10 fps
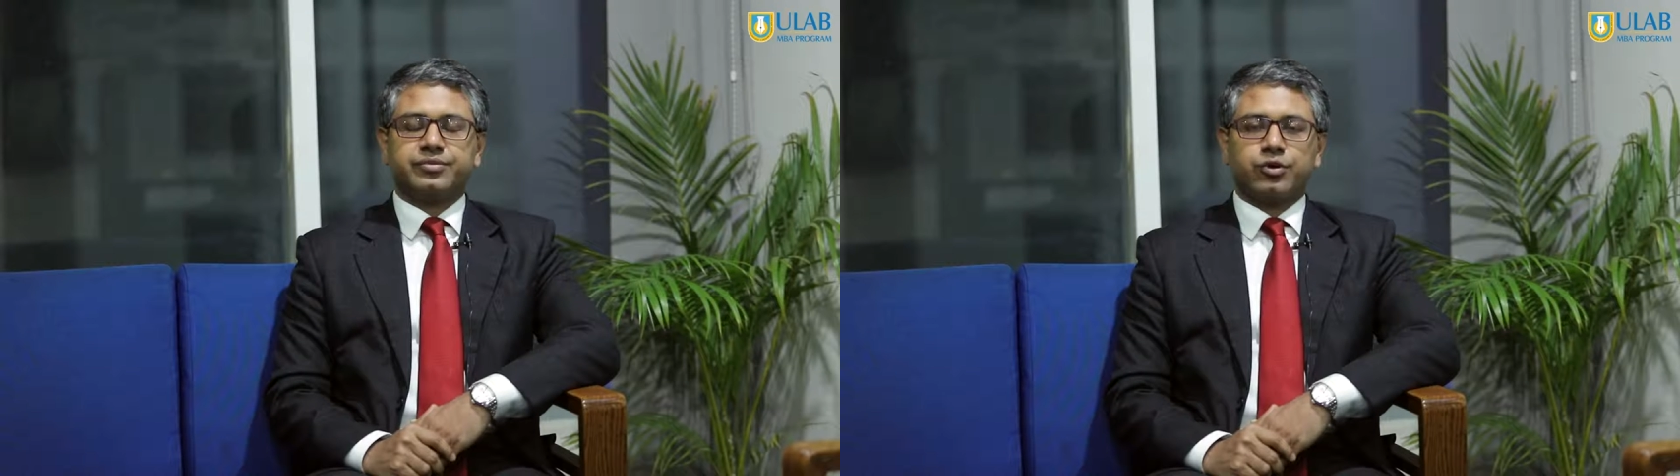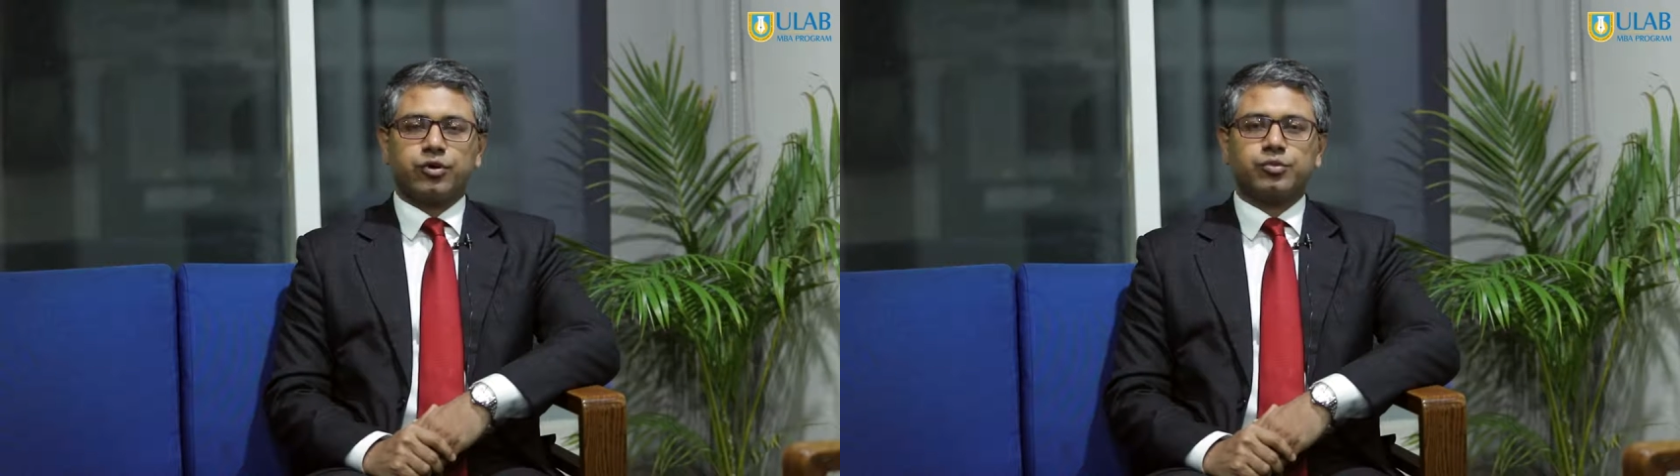
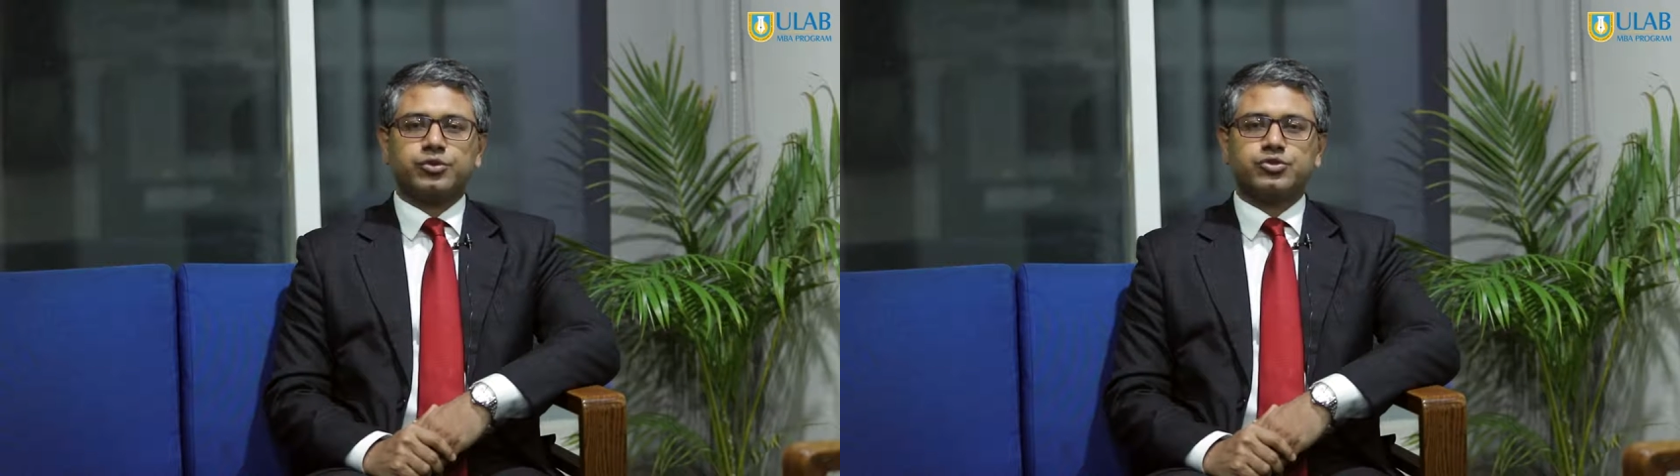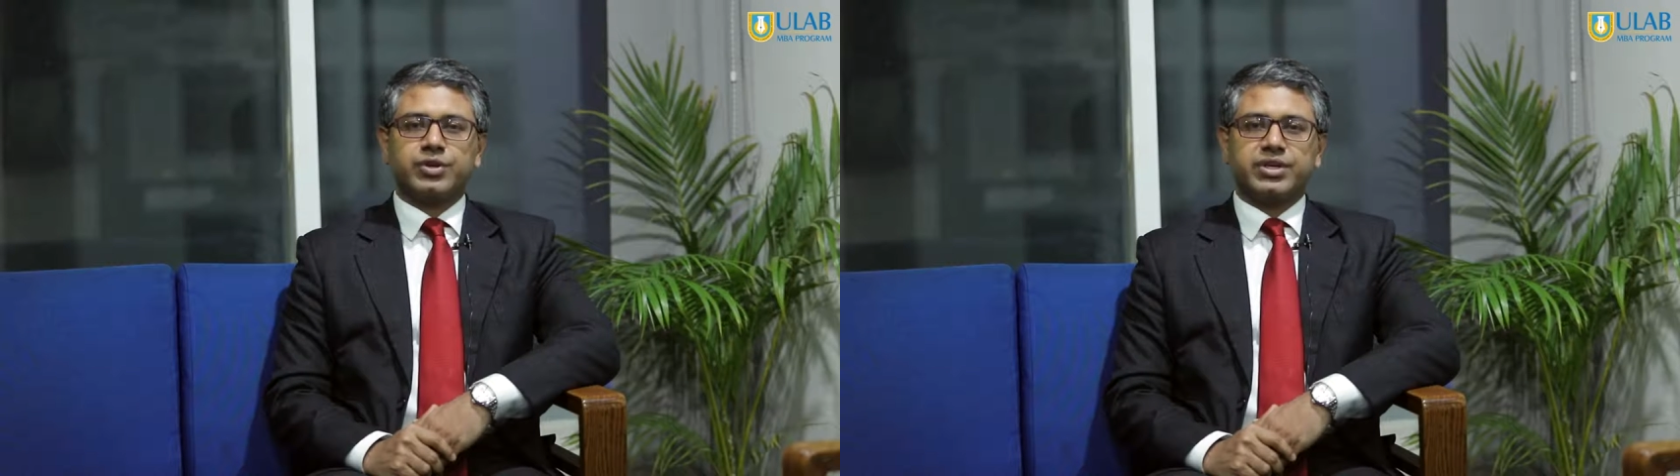for
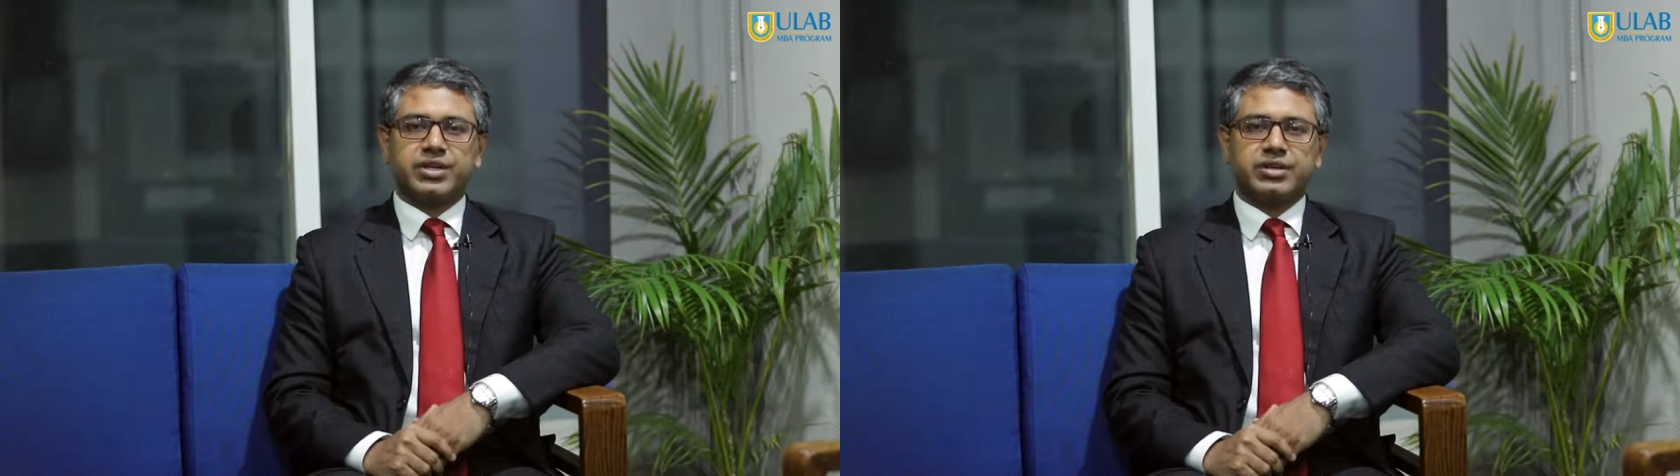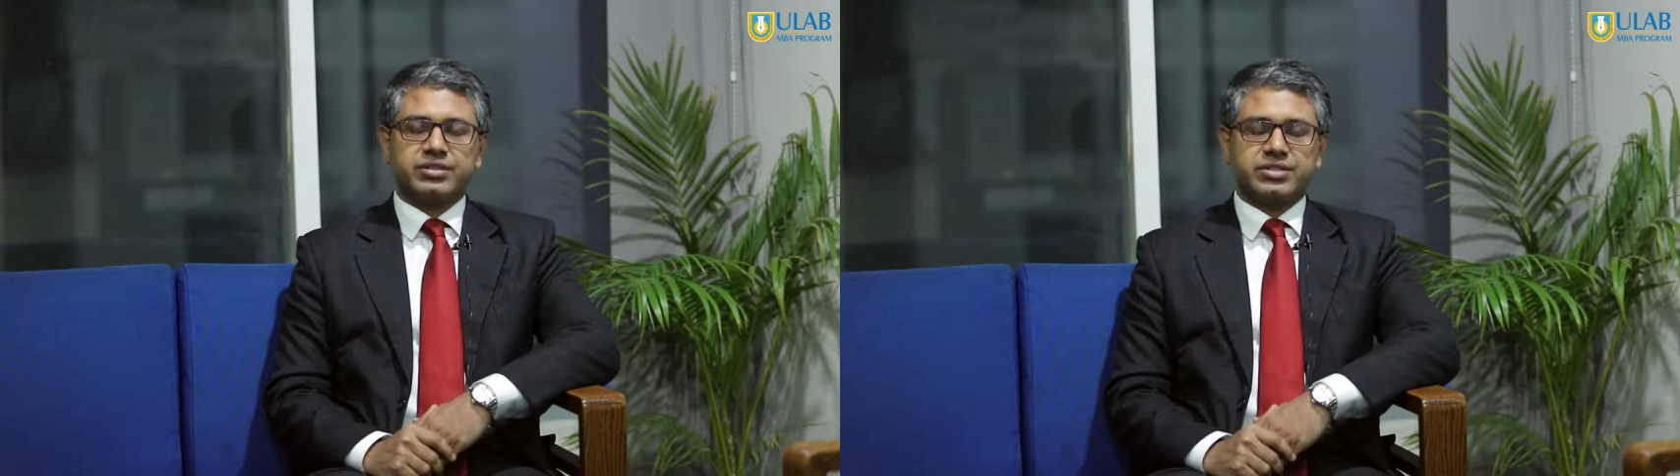almost 20
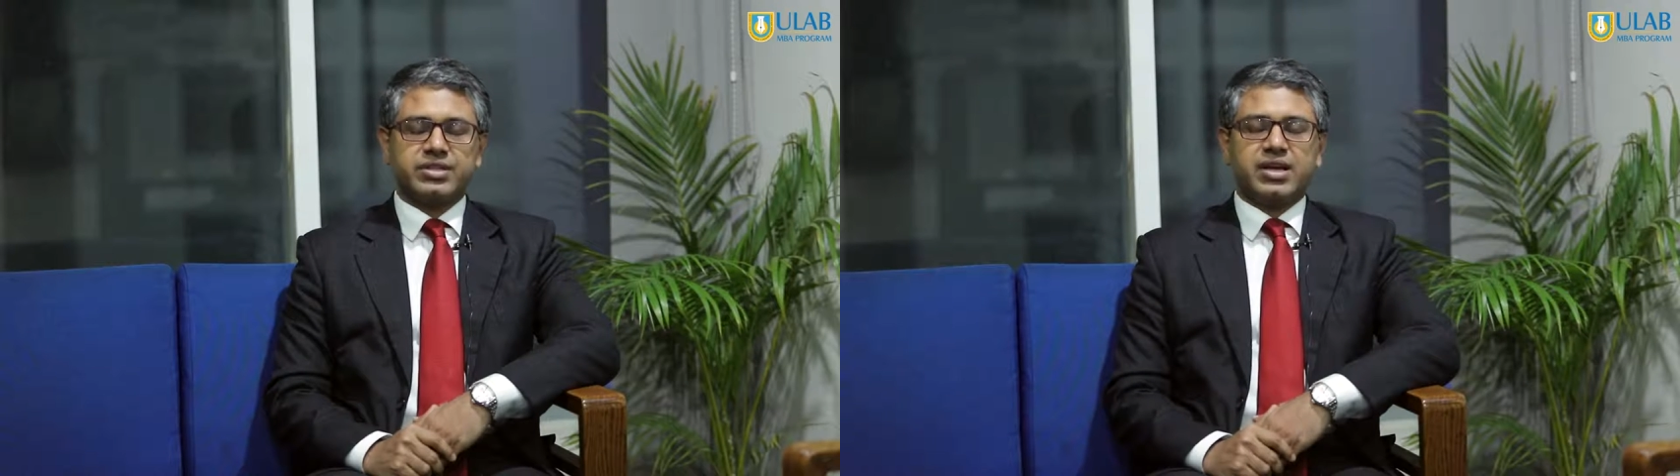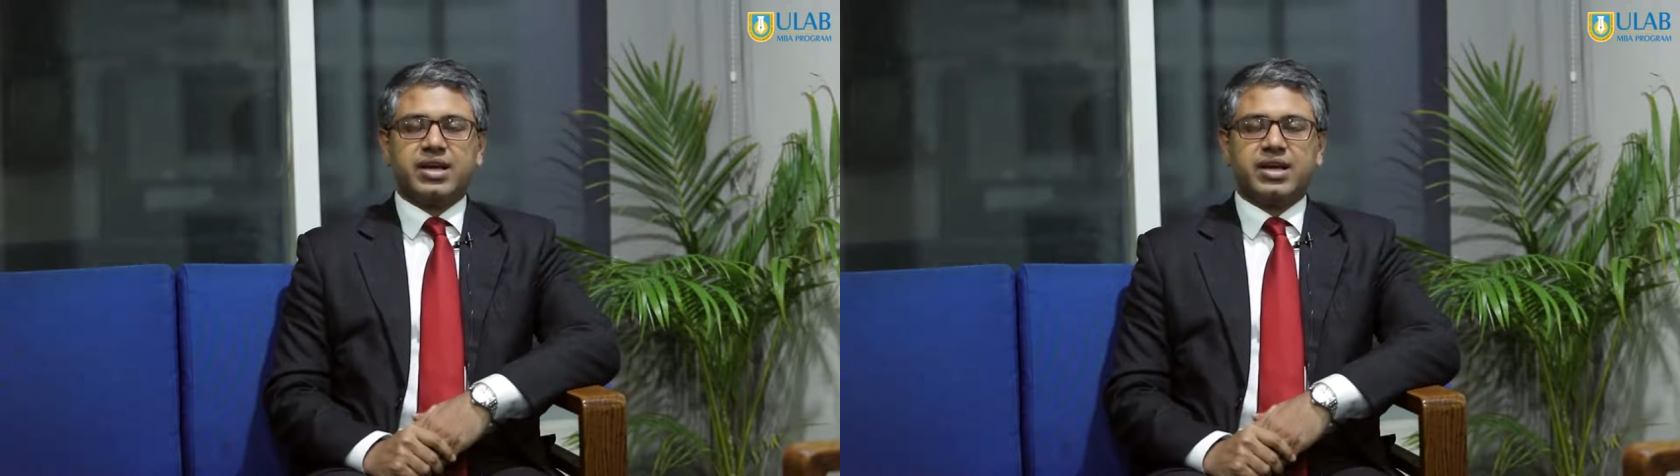years.